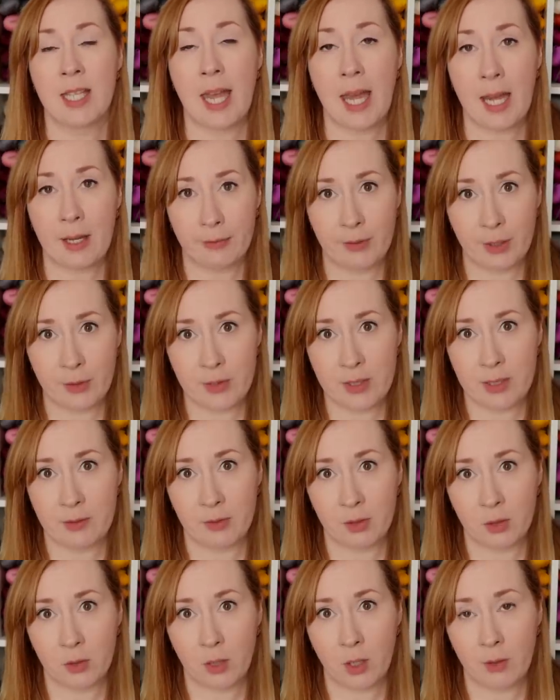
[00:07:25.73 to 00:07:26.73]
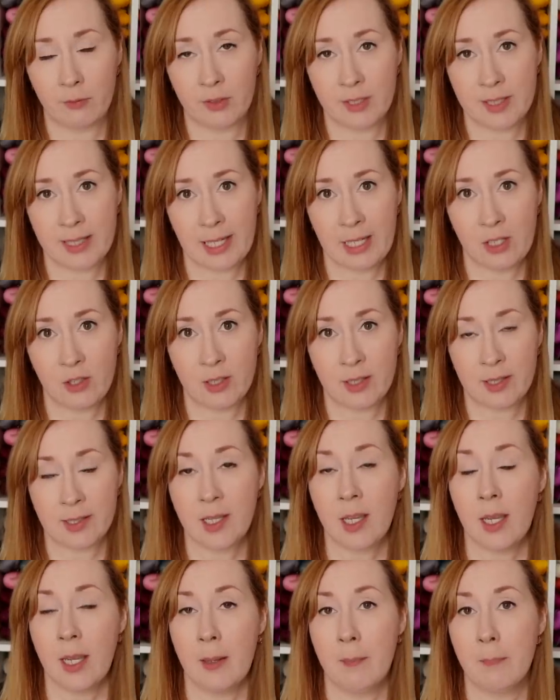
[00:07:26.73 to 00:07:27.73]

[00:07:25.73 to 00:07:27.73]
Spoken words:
have those difficult conversations,